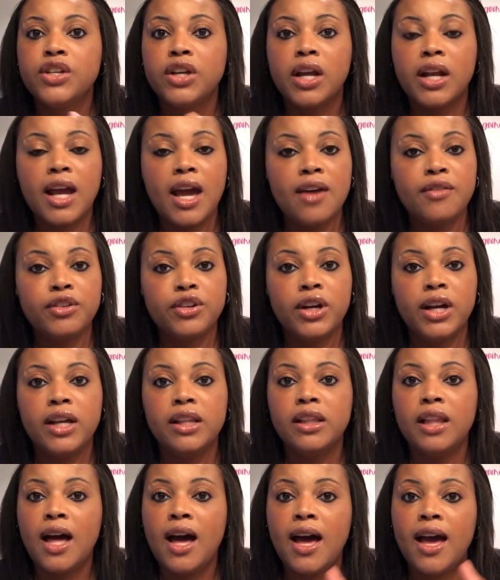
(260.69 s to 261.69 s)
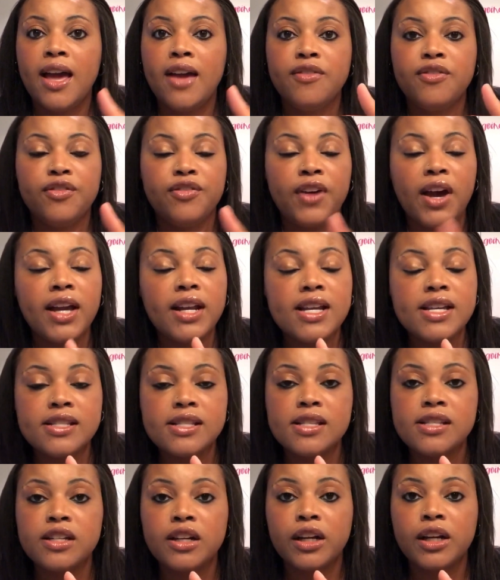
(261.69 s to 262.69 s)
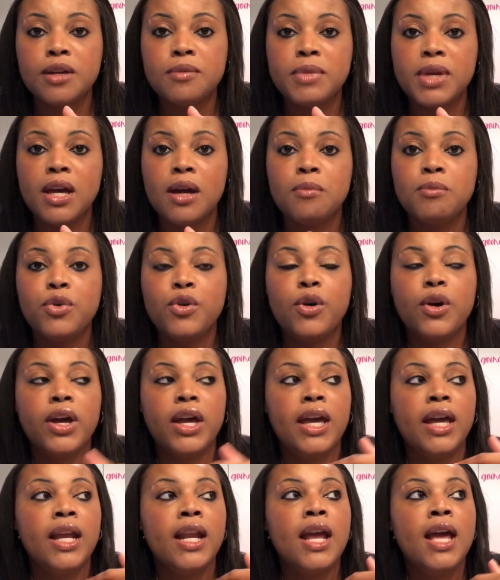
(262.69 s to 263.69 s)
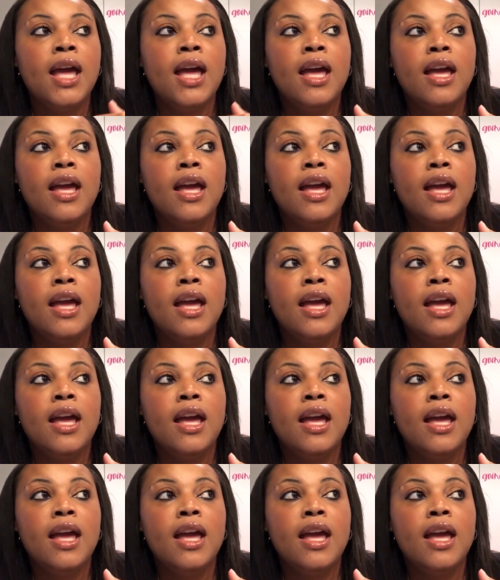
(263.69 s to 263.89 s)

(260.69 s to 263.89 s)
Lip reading: you're gonna have a great life, finances are gonna be on point,